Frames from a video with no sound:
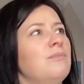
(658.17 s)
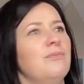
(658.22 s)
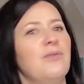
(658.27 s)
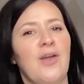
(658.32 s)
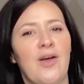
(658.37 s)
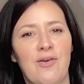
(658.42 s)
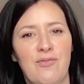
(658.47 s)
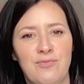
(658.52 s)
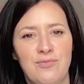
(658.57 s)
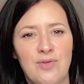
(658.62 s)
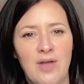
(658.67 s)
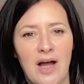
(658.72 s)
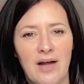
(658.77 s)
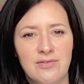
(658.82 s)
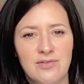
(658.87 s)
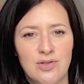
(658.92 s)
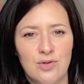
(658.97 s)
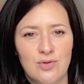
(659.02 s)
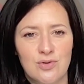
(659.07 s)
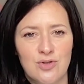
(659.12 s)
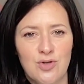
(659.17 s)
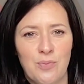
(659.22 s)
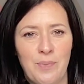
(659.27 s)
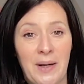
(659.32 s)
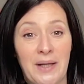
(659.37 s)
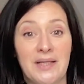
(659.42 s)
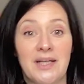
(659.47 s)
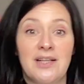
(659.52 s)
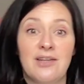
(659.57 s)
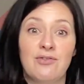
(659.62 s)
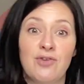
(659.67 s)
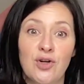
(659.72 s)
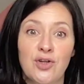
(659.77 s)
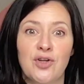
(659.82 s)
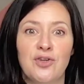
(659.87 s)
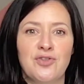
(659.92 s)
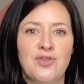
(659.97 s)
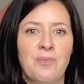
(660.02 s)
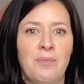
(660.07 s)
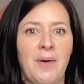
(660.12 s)
that I've talked to about it and have gone
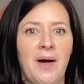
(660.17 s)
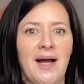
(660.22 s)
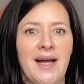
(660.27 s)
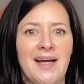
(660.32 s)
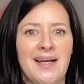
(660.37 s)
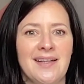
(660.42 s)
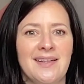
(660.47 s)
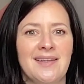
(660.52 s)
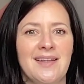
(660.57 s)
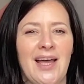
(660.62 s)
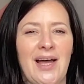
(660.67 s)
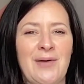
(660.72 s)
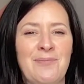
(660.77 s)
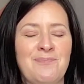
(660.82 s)
on to buy it,